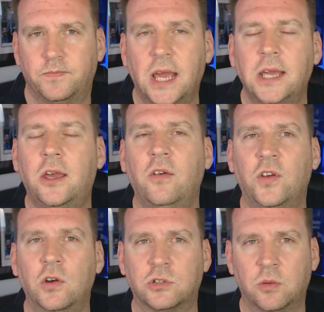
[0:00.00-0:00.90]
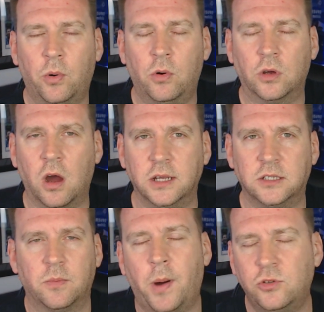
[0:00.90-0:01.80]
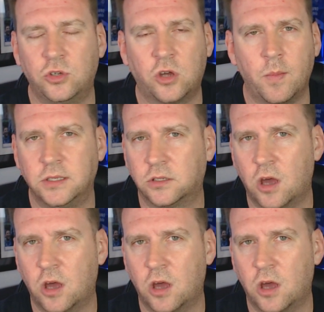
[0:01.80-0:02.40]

Thank you for your support, guys. Post your comments,